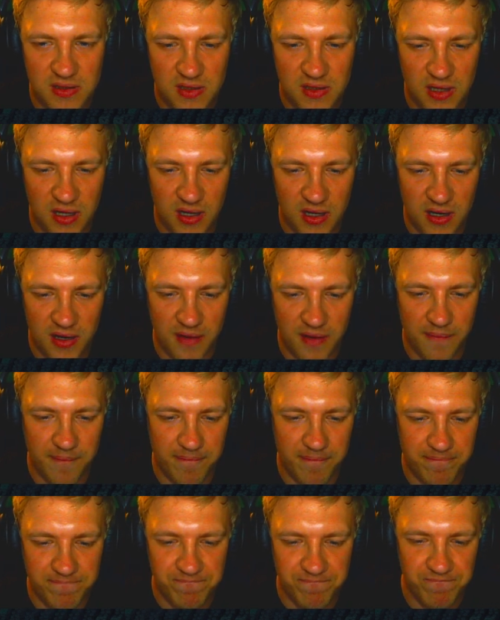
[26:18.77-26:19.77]
It's
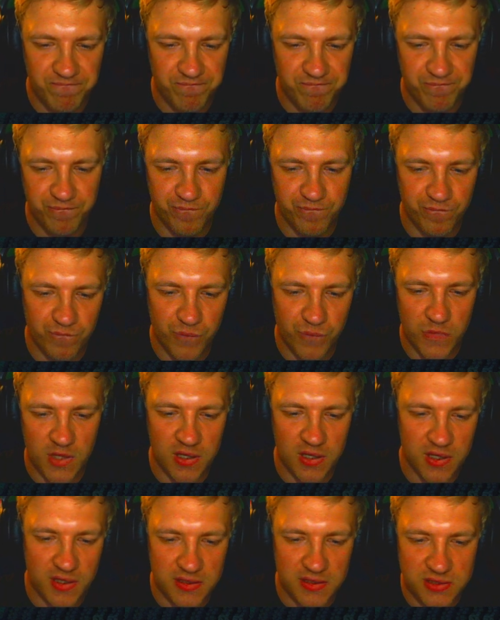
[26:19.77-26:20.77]
going
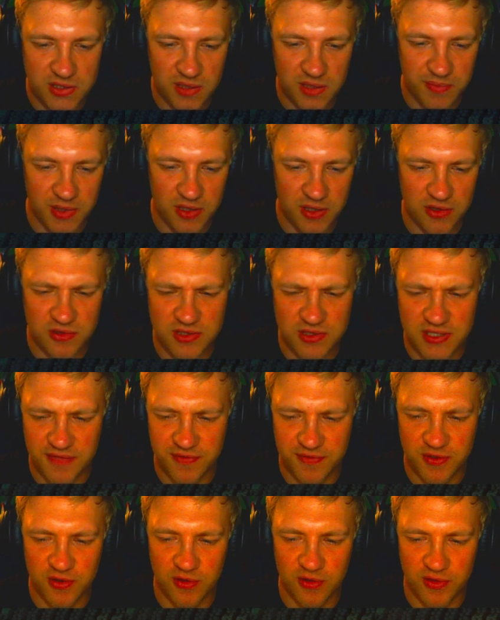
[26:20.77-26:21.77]
to be a little
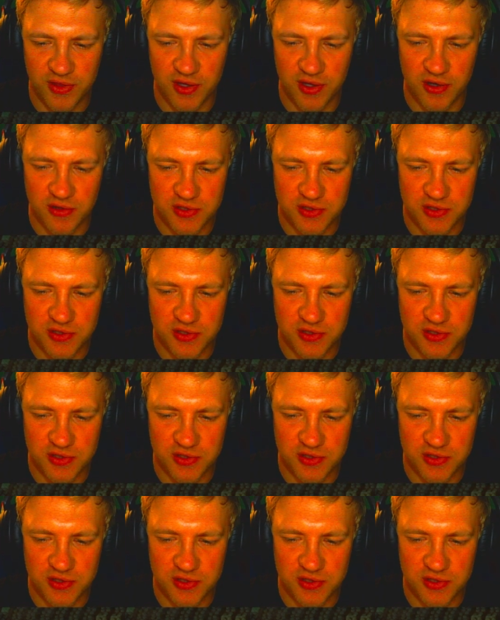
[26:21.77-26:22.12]
difficult, though.